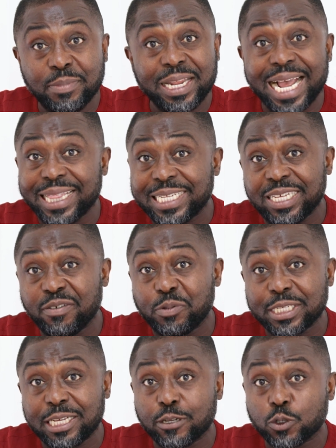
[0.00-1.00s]
Be like the TV
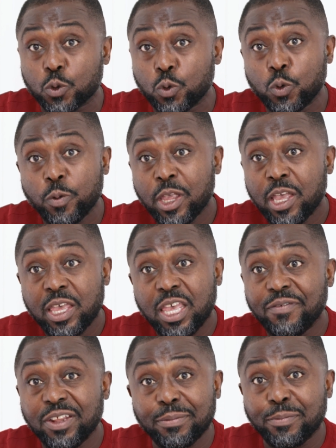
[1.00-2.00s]
presenters who,
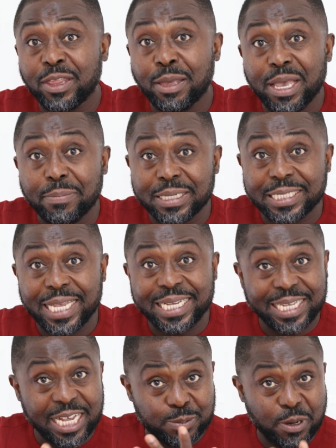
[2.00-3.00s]
even if they make
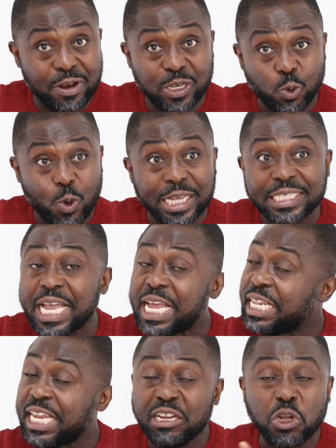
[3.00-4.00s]
mistakes, the experienced ones,
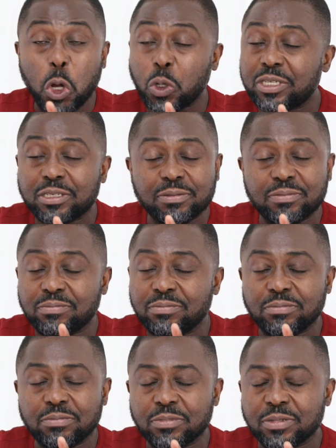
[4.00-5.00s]
they don't
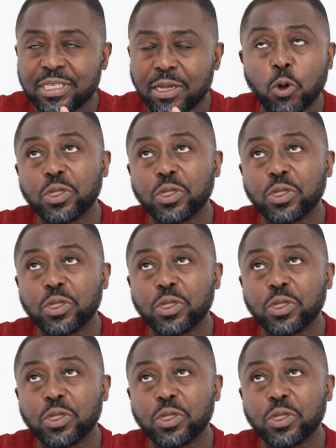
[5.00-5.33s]
say,